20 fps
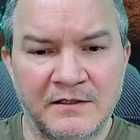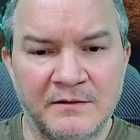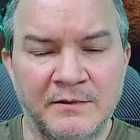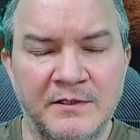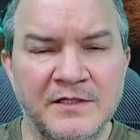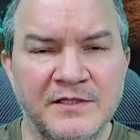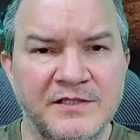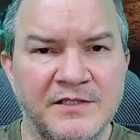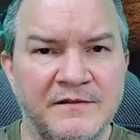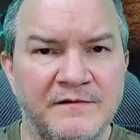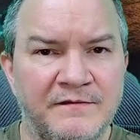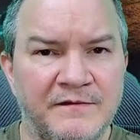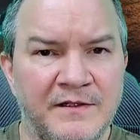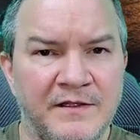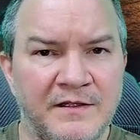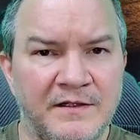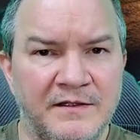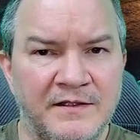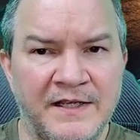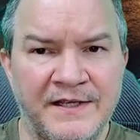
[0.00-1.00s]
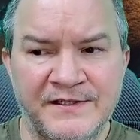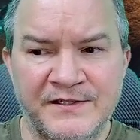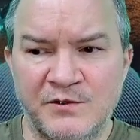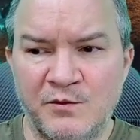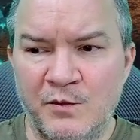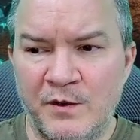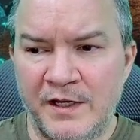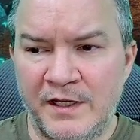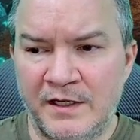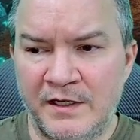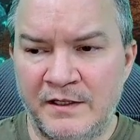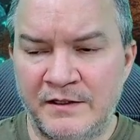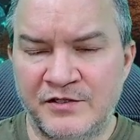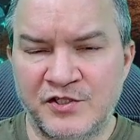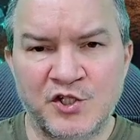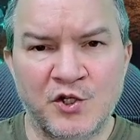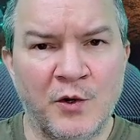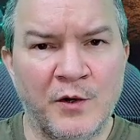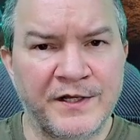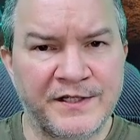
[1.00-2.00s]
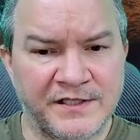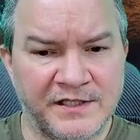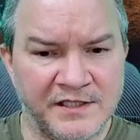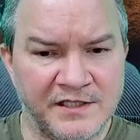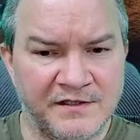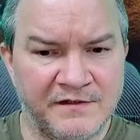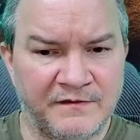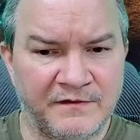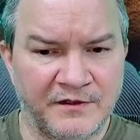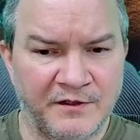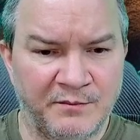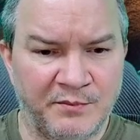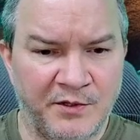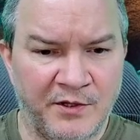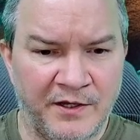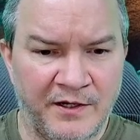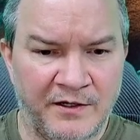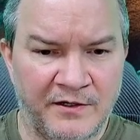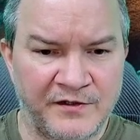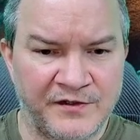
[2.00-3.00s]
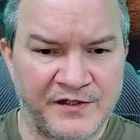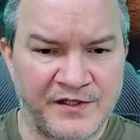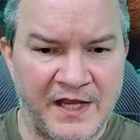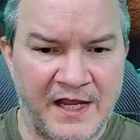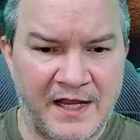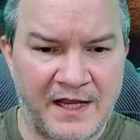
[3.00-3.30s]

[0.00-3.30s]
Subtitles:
because if it takes away choices for the players,